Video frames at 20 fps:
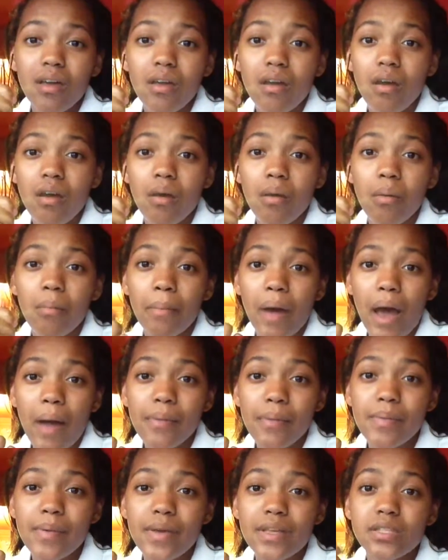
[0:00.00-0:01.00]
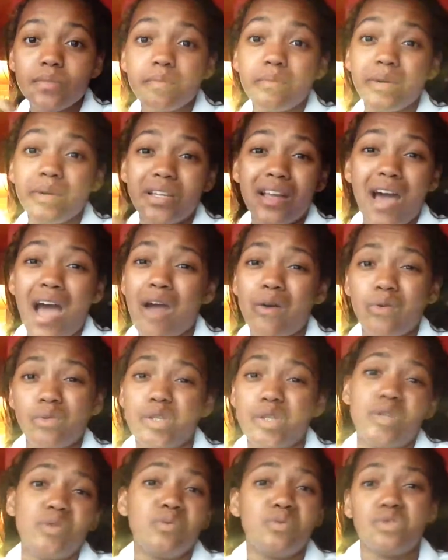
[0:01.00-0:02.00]
um bobby pins, but I
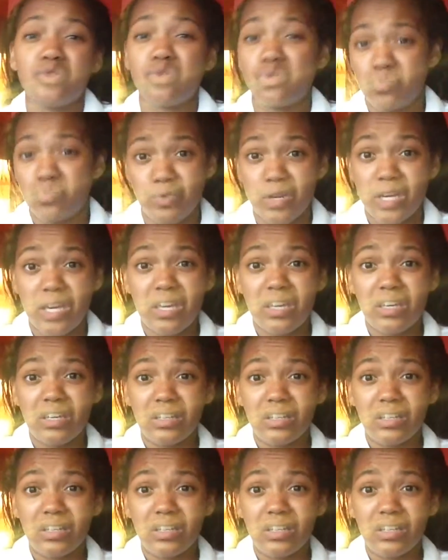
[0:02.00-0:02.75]
only use three.